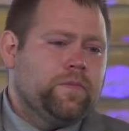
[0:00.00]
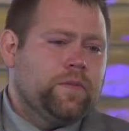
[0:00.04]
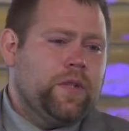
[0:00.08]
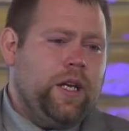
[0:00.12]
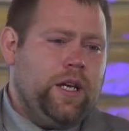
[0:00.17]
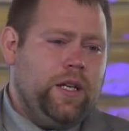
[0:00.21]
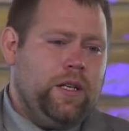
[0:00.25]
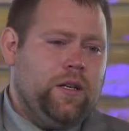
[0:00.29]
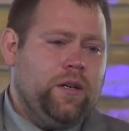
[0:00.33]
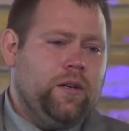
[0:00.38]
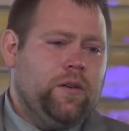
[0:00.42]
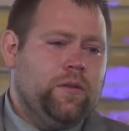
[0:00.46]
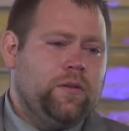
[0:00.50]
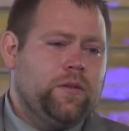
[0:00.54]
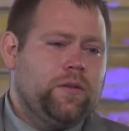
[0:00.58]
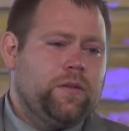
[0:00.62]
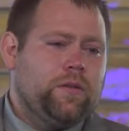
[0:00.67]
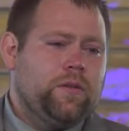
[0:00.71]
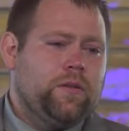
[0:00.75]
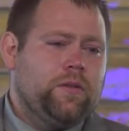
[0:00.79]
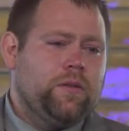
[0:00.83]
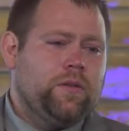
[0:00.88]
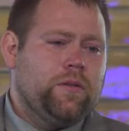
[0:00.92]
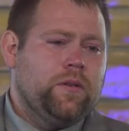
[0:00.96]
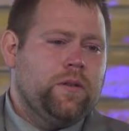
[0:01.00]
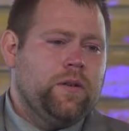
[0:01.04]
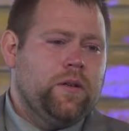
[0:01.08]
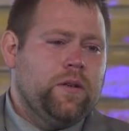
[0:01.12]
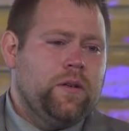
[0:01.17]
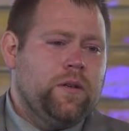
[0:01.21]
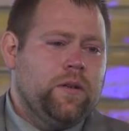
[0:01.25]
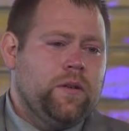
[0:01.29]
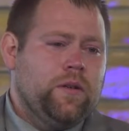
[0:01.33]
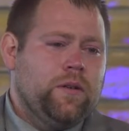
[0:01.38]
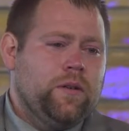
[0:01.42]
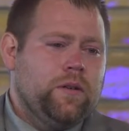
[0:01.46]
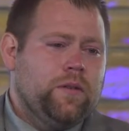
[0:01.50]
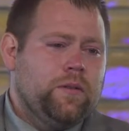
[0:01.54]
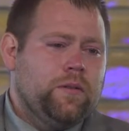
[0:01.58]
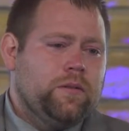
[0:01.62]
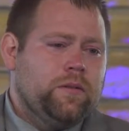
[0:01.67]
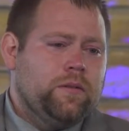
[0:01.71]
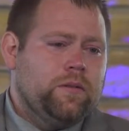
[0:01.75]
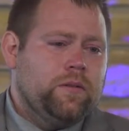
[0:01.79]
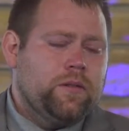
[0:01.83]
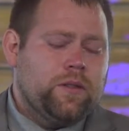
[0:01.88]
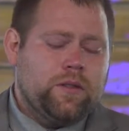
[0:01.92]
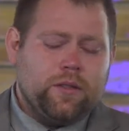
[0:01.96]
He knows.
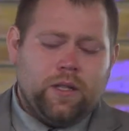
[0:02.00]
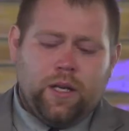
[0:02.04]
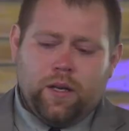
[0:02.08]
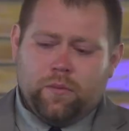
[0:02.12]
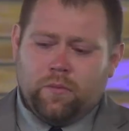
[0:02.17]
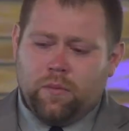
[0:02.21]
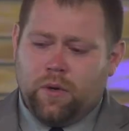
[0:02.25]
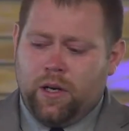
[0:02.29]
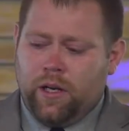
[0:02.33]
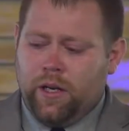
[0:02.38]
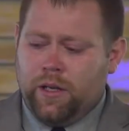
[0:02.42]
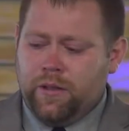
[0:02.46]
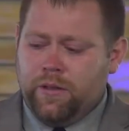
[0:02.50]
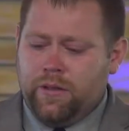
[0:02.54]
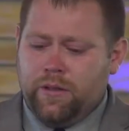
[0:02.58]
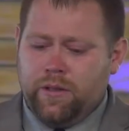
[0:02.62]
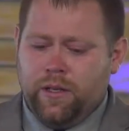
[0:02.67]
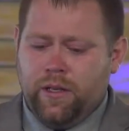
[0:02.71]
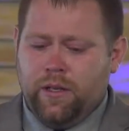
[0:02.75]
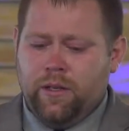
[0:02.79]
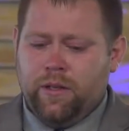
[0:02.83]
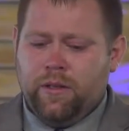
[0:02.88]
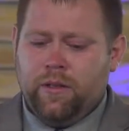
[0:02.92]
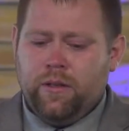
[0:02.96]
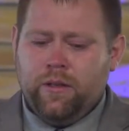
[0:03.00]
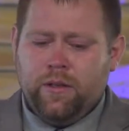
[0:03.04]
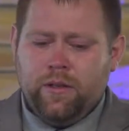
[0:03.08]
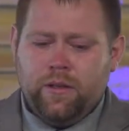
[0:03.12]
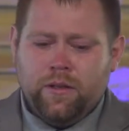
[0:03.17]
It's like Brian said,